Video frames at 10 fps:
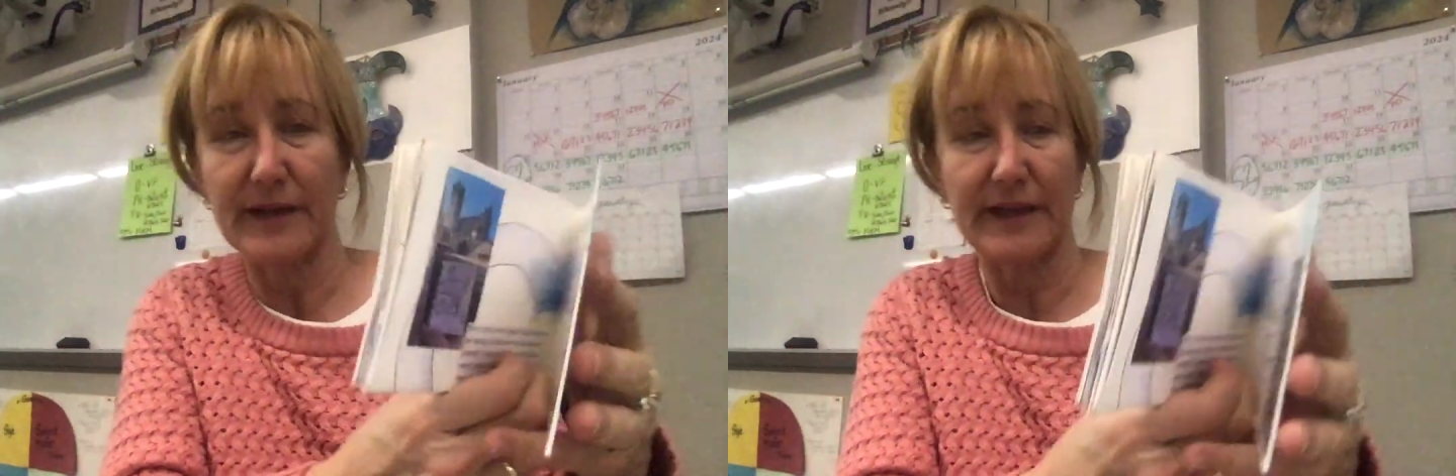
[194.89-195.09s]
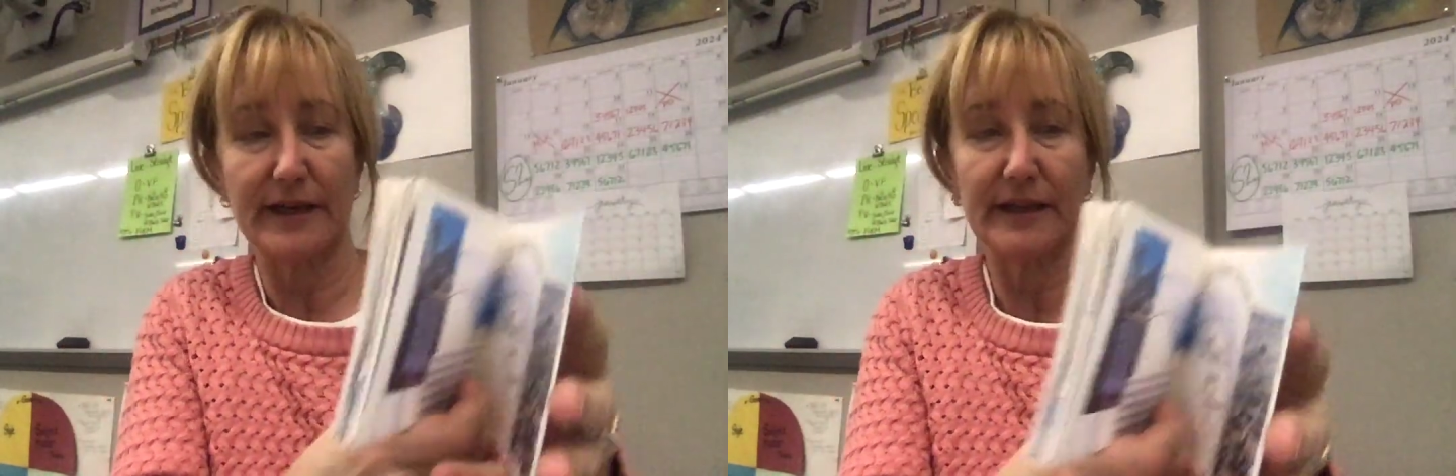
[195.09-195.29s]

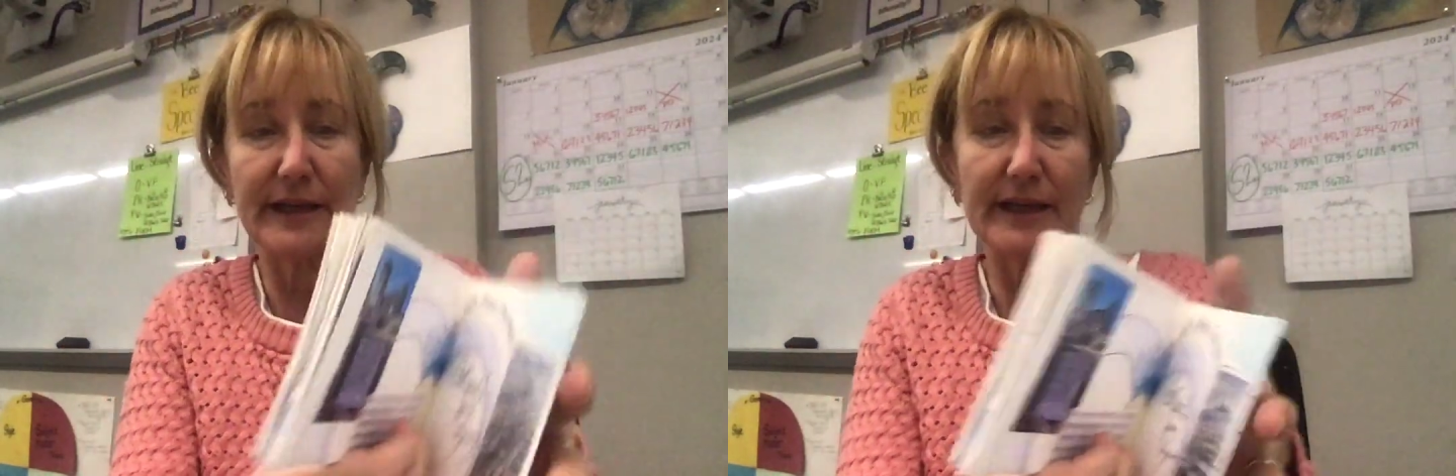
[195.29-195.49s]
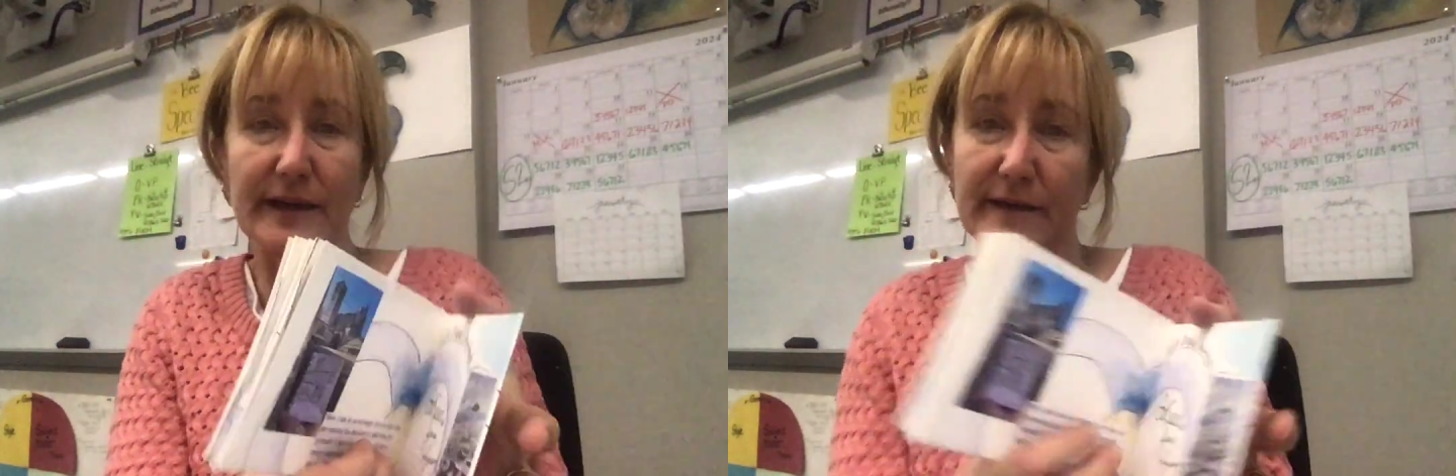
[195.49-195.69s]

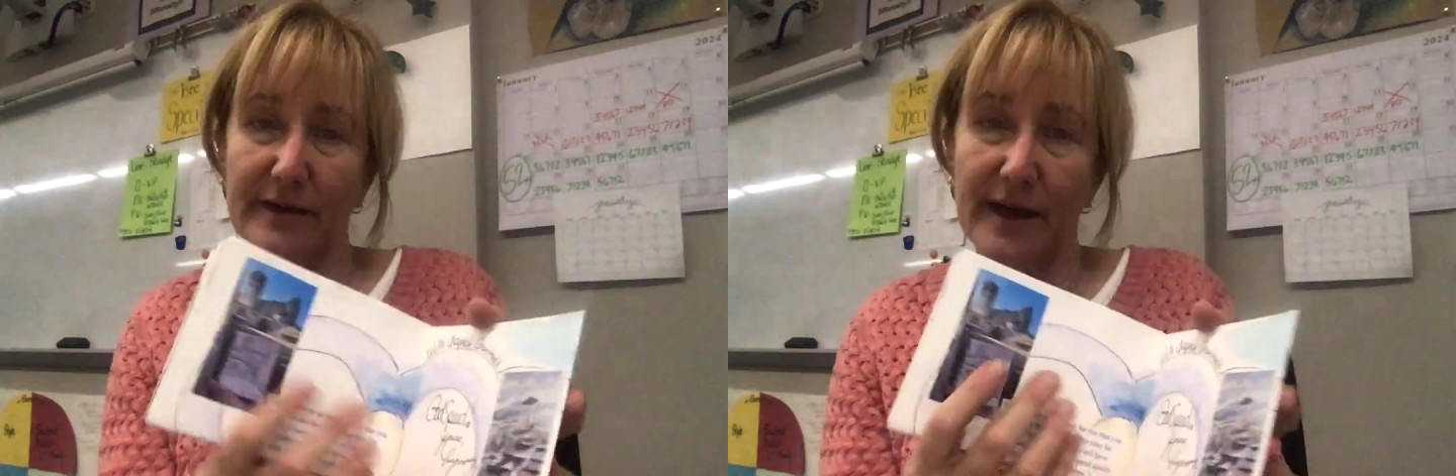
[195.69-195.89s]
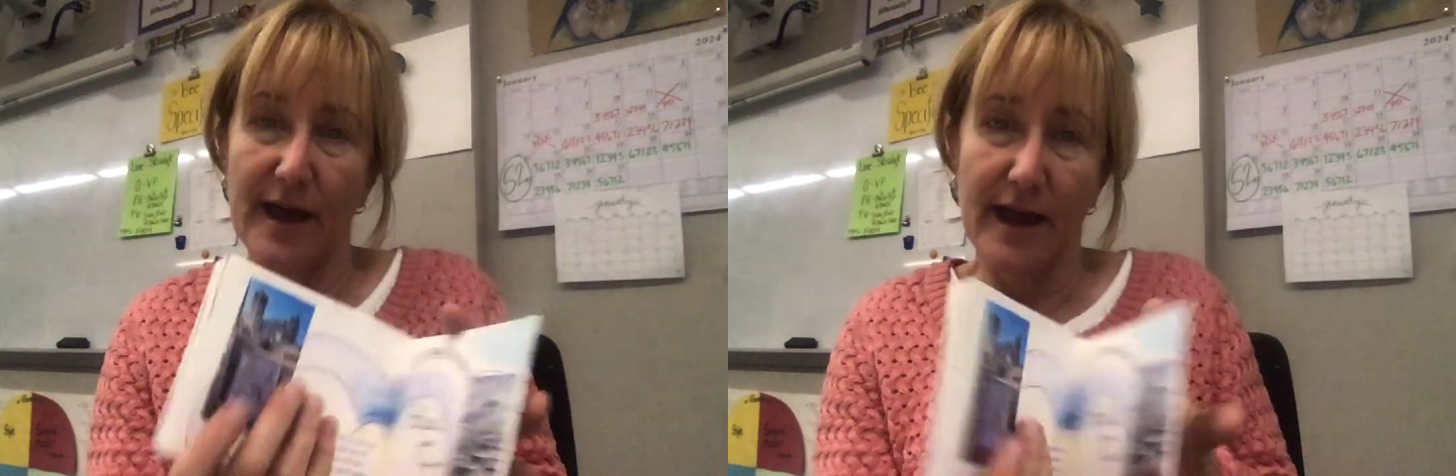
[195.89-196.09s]
Italy,
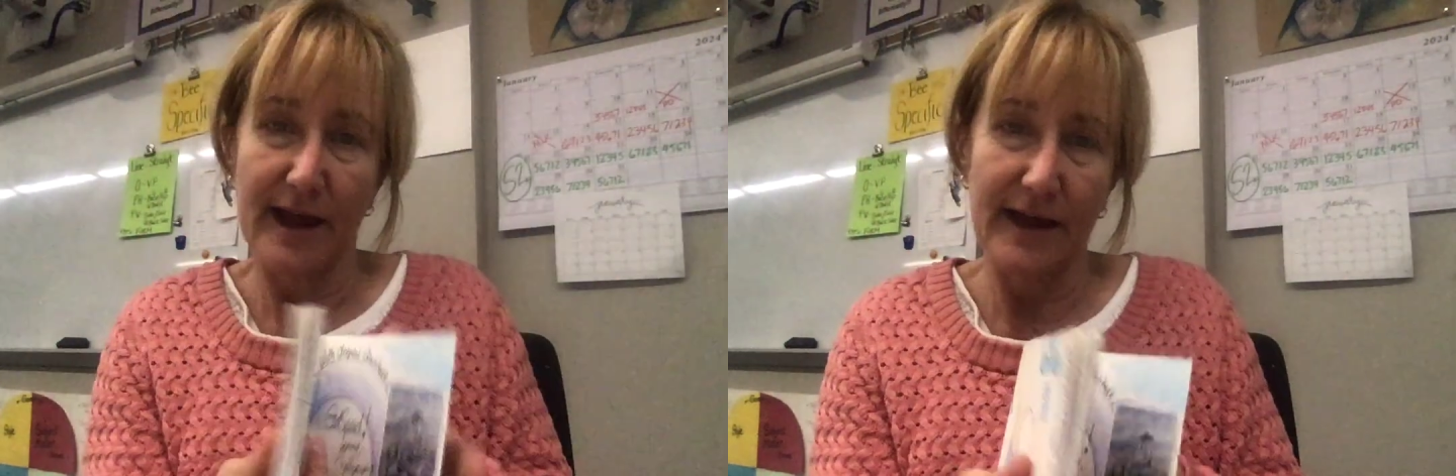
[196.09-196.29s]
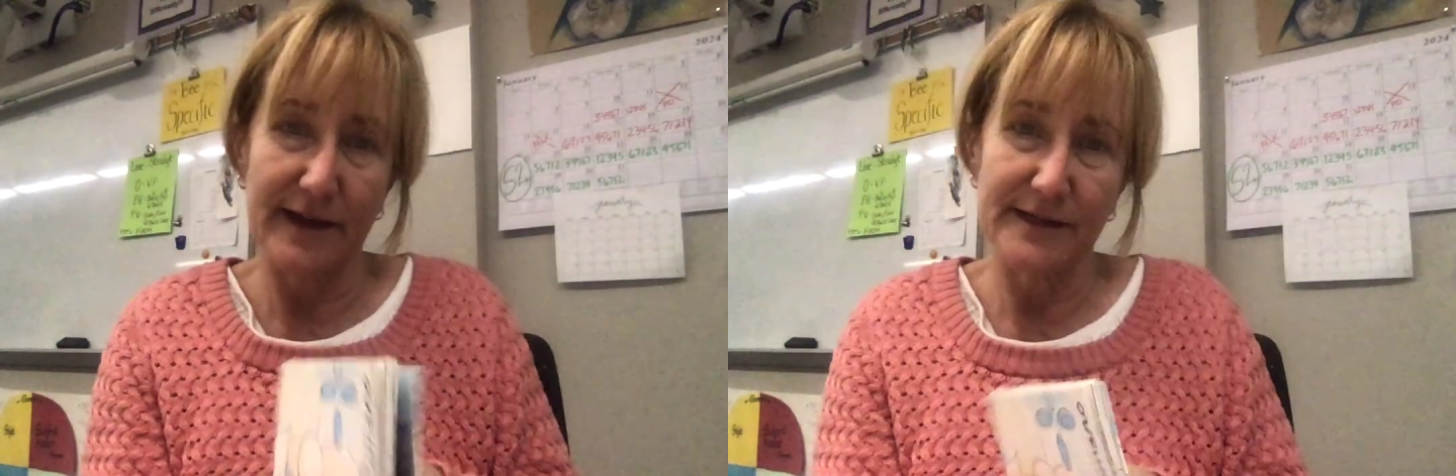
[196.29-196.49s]

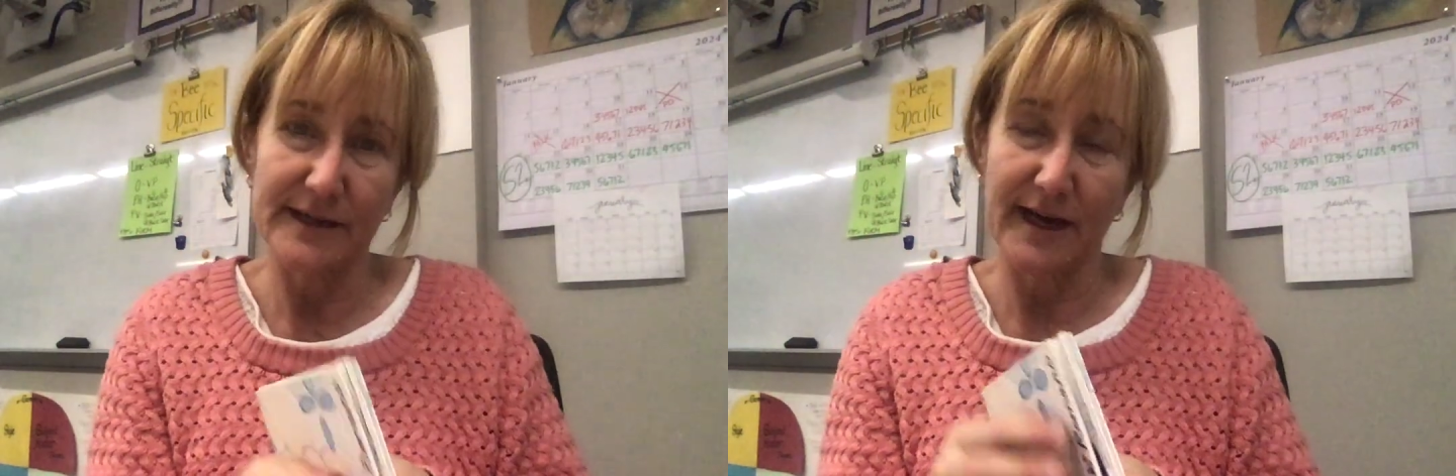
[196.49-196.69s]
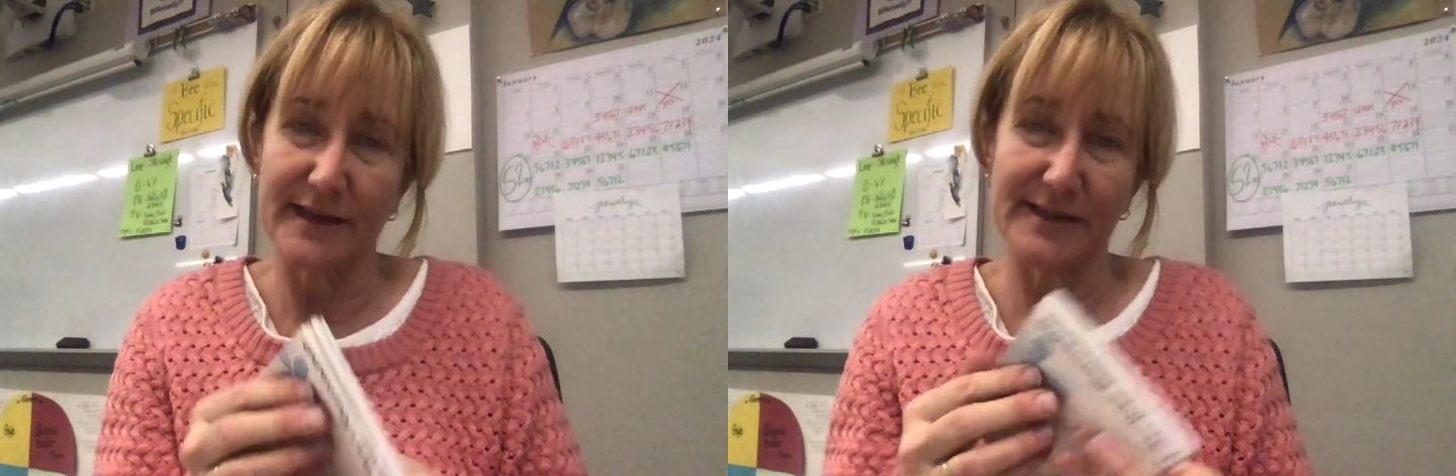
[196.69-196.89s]
and
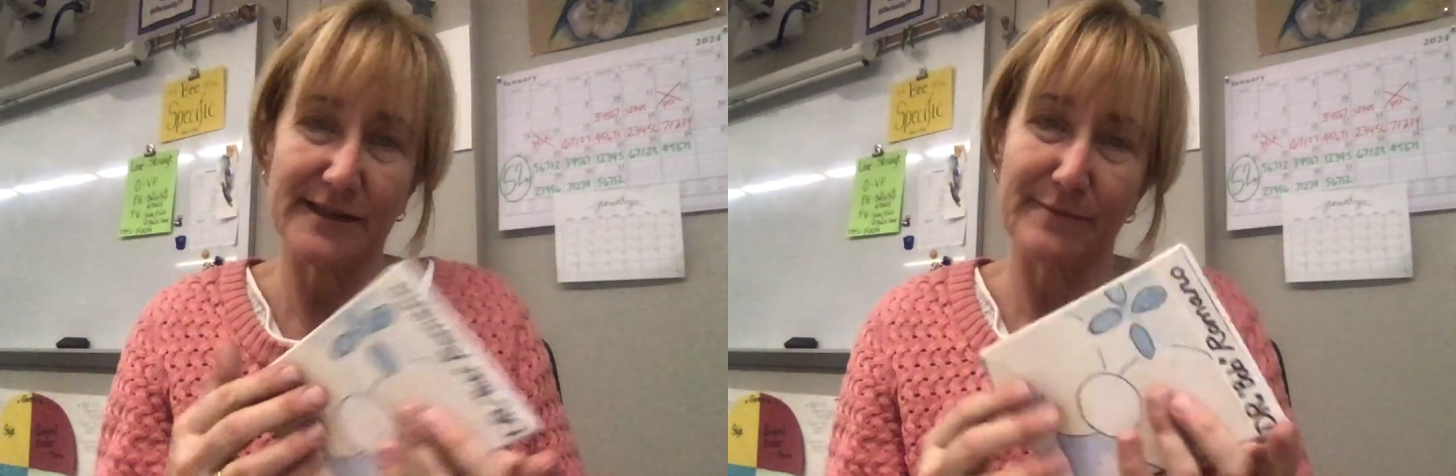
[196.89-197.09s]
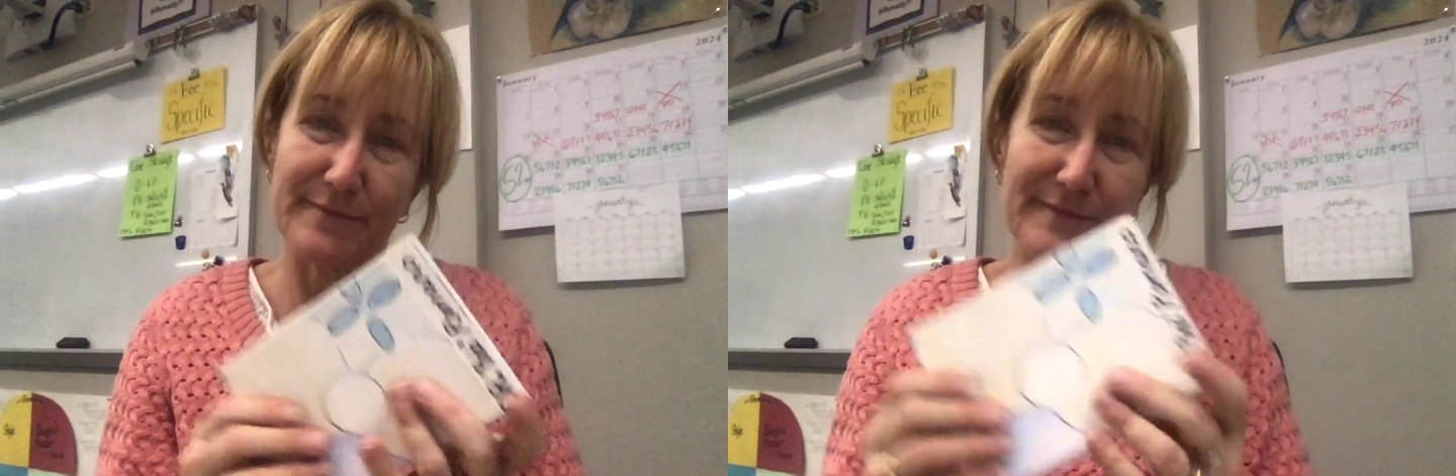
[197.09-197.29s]
I did it.